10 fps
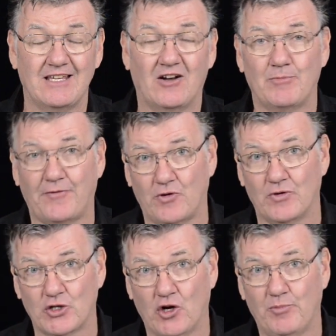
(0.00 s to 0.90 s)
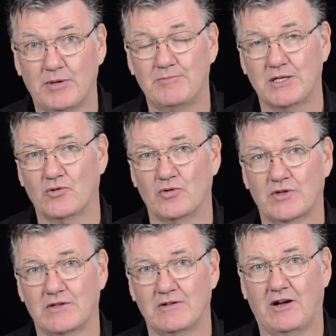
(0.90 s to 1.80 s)
I prefer a shop
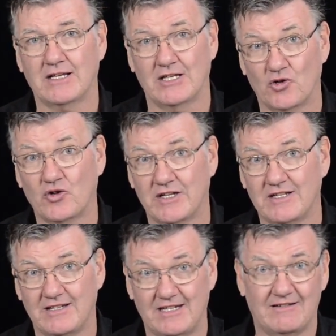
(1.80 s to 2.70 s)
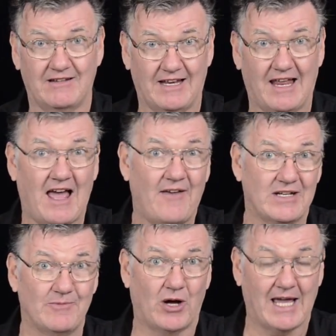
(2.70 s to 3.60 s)
because I can look at it and have it
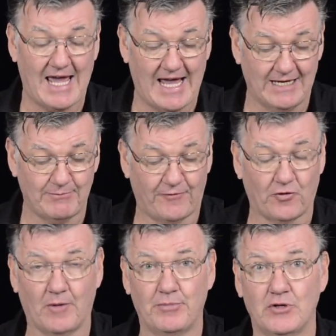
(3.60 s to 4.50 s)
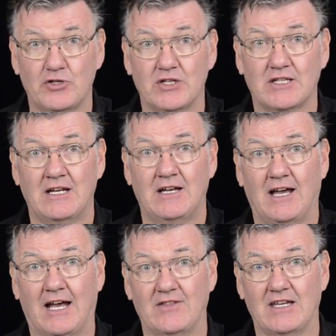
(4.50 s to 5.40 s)
in my hand before I purchase,
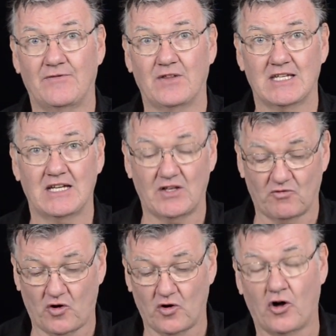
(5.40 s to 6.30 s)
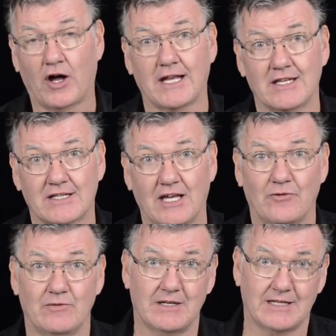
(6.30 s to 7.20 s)
and then if there's anything wrong, I can just go
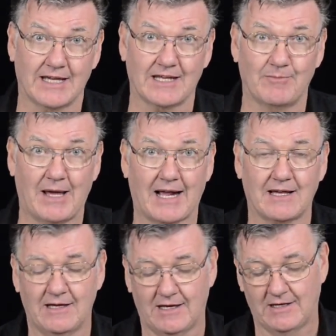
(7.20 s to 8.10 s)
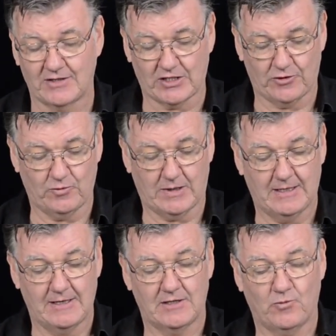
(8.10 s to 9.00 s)
and take it back. So
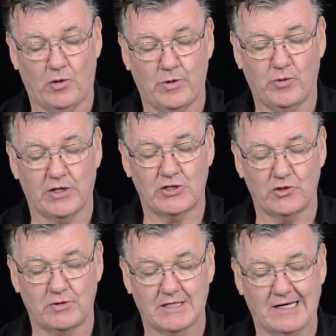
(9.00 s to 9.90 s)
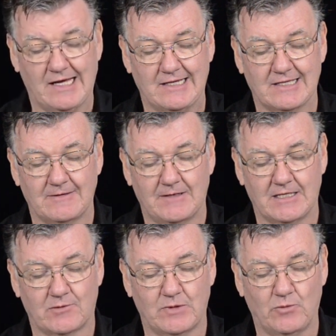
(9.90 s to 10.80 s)
what we want to do with a lens
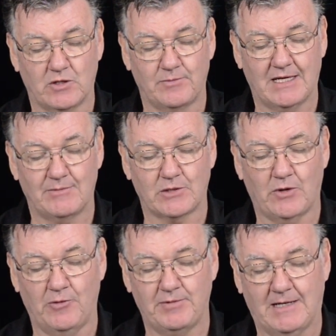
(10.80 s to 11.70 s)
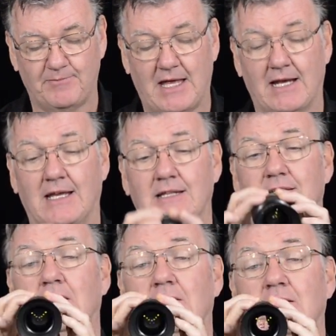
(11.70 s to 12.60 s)
is we want to be able to open up that lens.
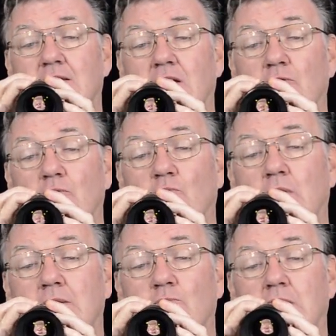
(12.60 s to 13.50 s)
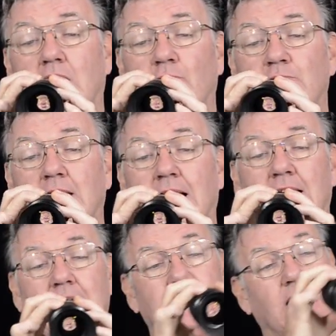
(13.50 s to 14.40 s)
So when we open that
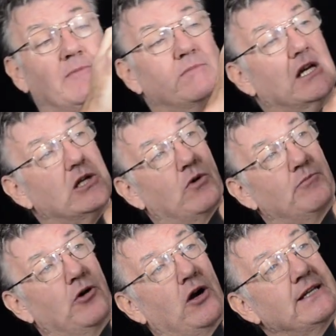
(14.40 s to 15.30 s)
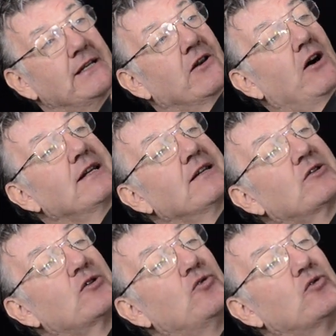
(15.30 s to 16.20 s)
lens up, go to a bright light
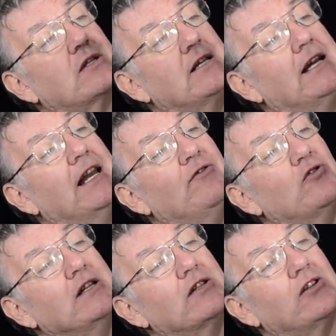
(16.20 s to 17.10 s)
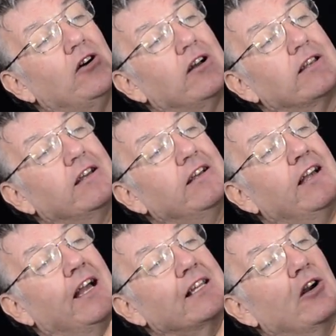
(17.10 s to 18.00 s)
source and have a look inside
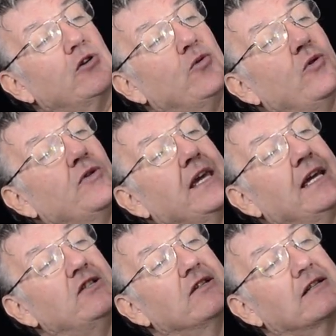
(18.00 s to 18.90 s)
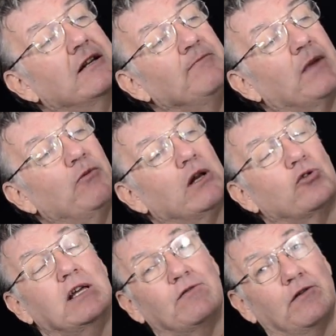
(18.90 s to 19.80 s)
and go to all the edges. And we're
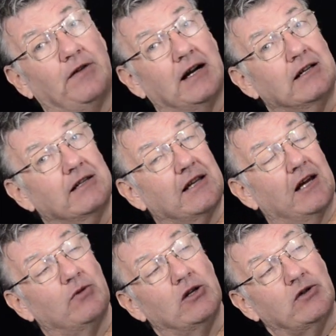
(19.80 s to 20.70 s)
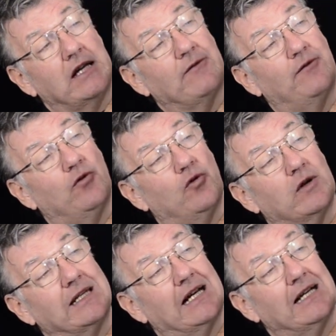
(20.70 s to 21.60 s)
looking for fungus and we're looking for
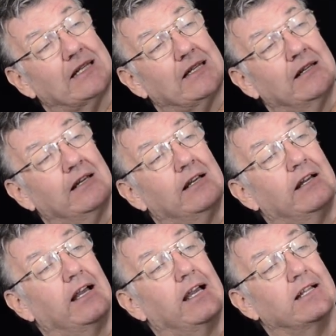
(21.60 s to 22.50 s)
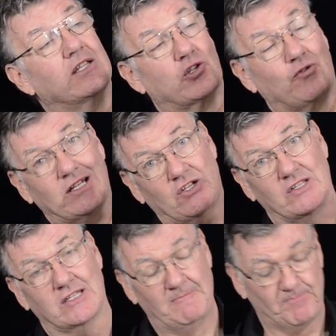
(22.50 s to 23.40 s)
dust and
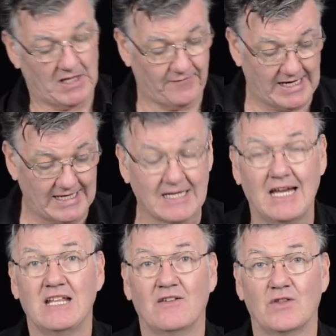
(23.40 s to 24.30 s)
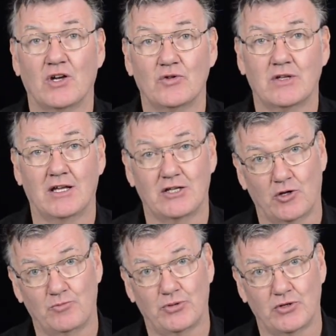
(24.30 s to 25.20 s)
scratches. If it has any of those,
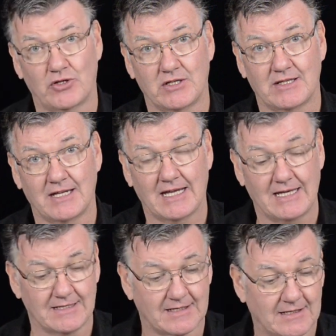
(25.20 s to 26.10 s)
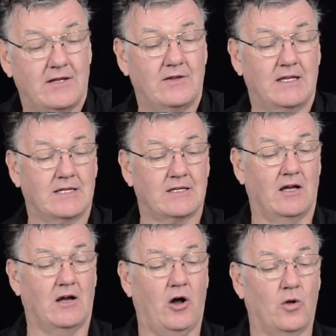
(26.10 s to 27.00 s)
don't purchase the lens. There's
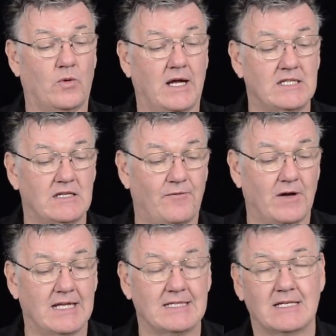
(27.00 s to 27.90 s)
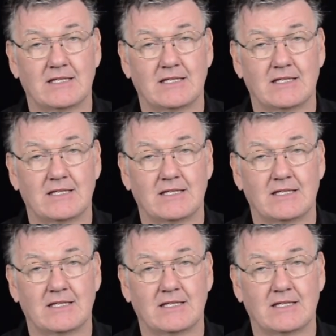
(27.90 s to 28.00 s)
a whole range of different lenses.